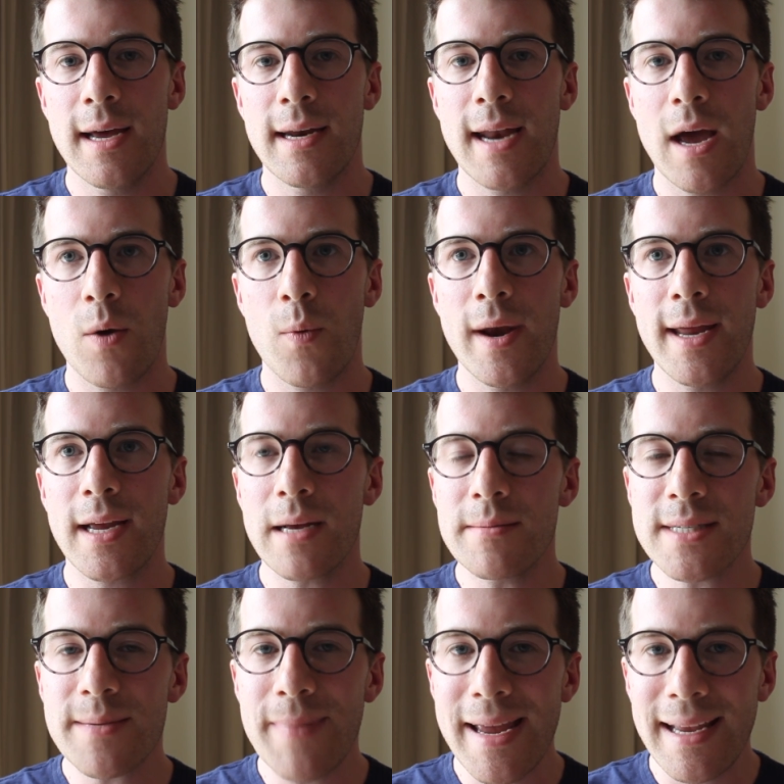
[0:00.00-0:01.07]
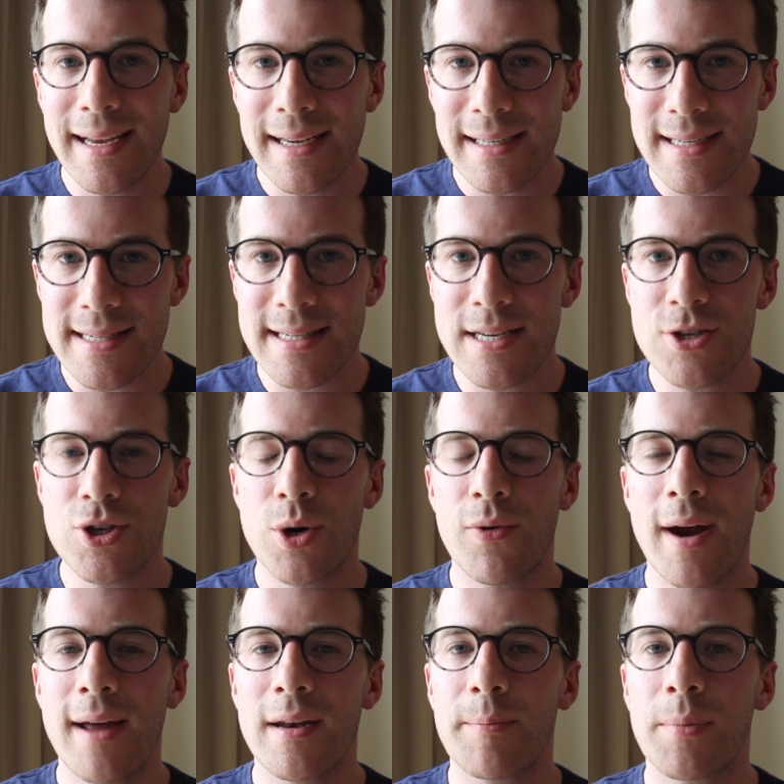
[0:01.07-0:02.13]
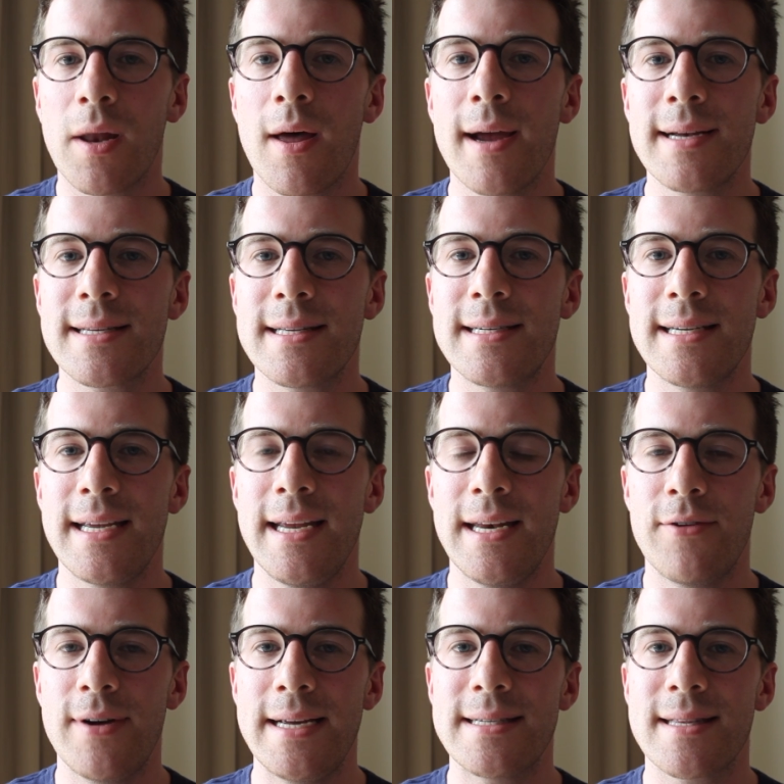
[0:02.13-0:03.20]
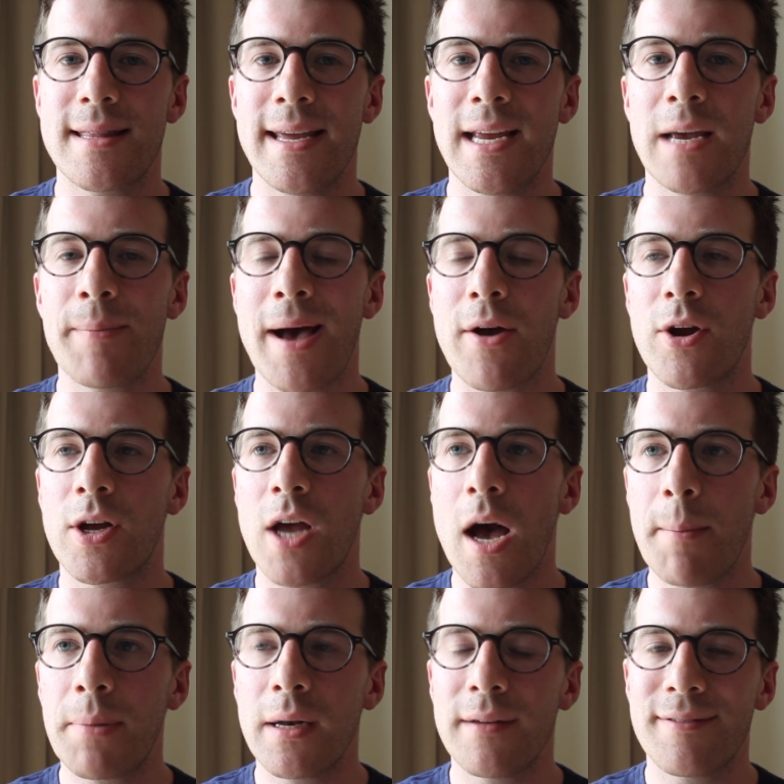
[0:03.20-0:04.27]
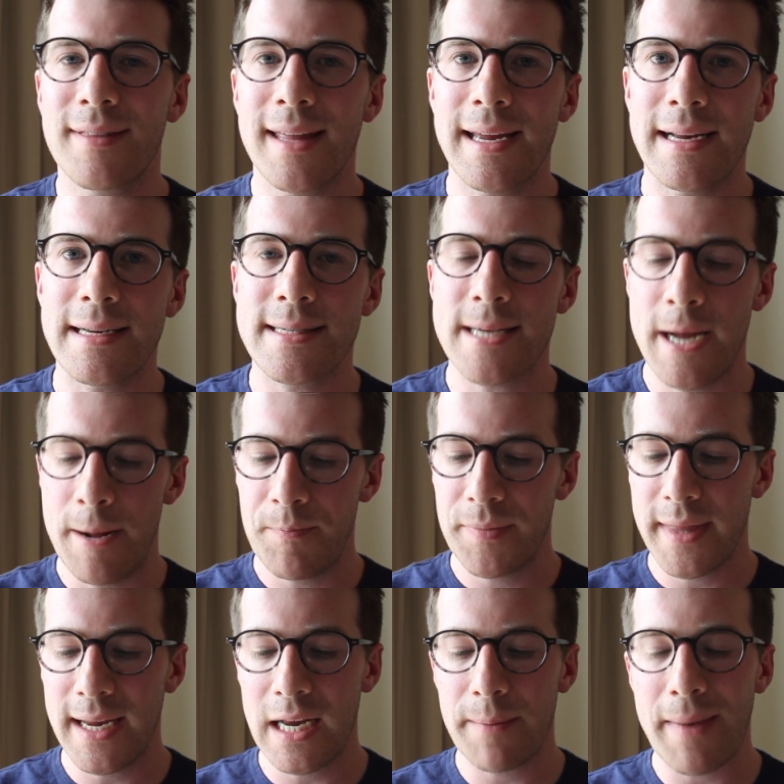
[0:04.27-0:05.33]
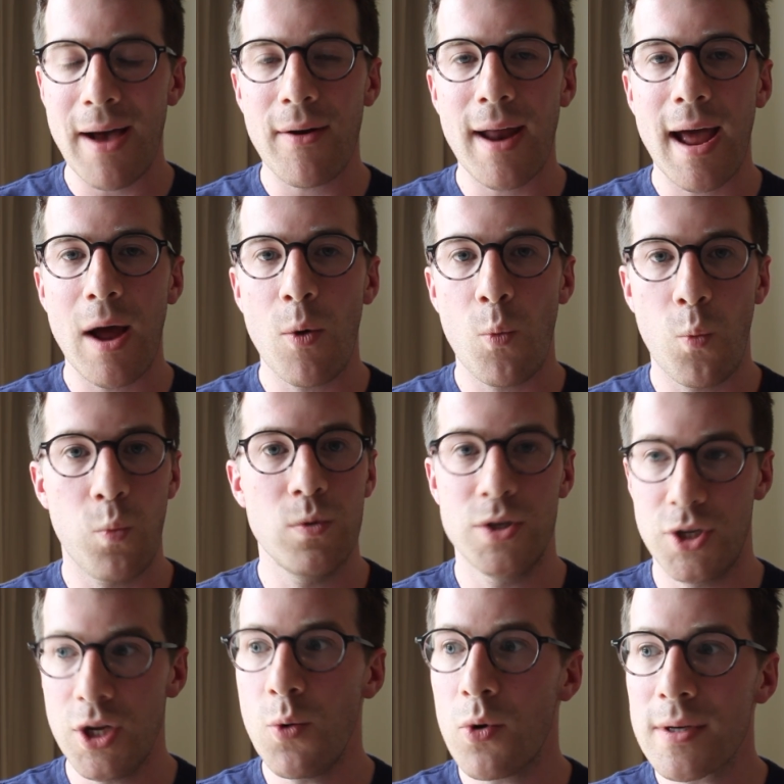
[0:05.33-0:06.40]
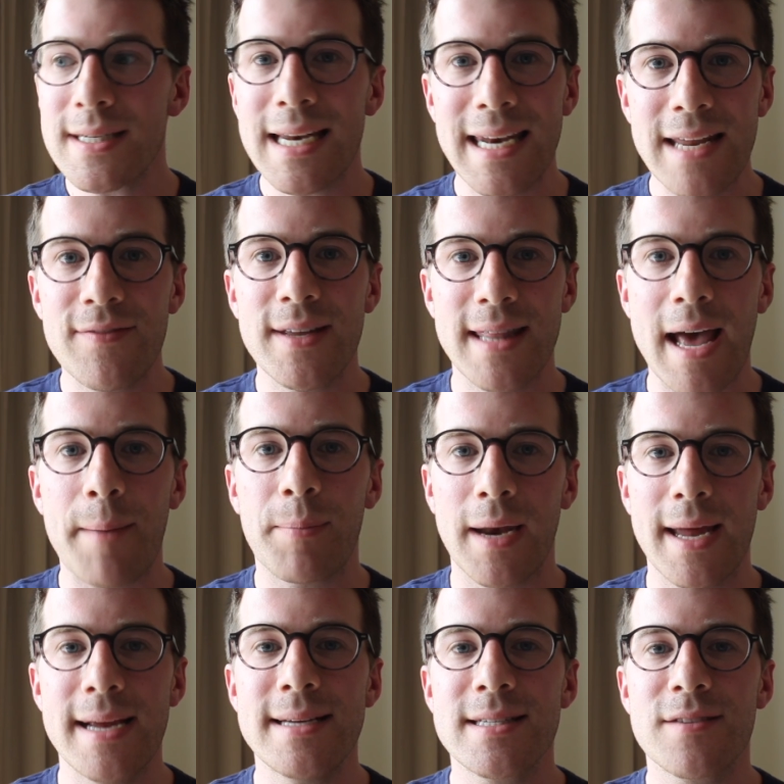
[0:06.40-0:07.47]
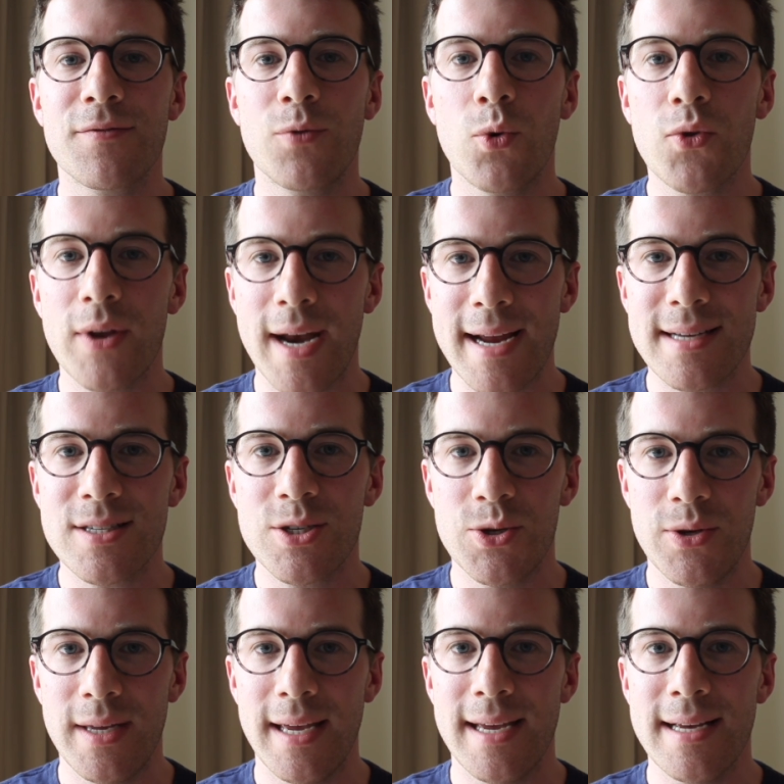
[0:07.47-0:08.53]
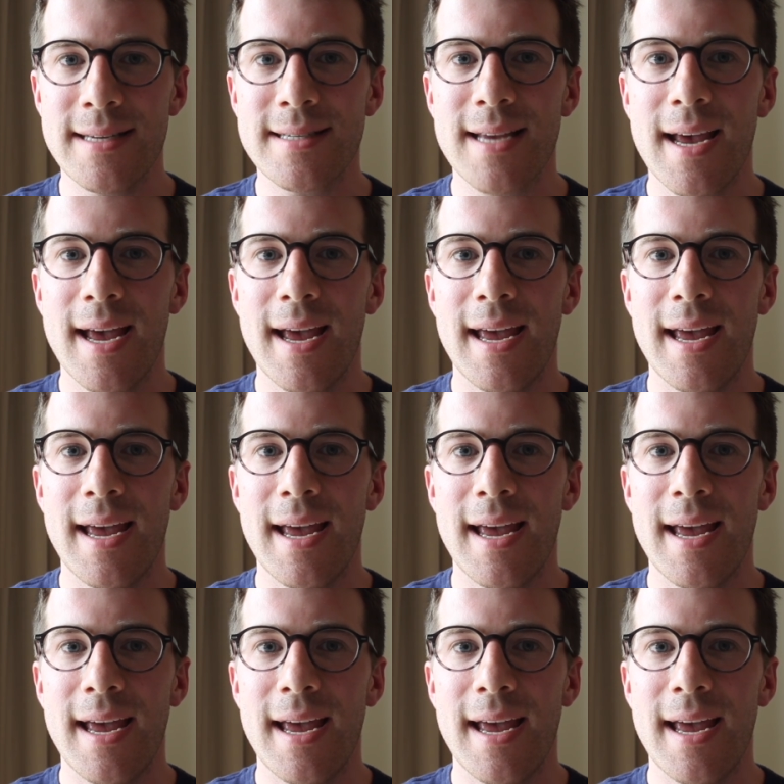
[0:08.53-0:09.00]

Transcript: Now, when it comes to making a decision around applying to the deaneries, think about a couple of things. Think about, do you want to live in that place for the next 2 years?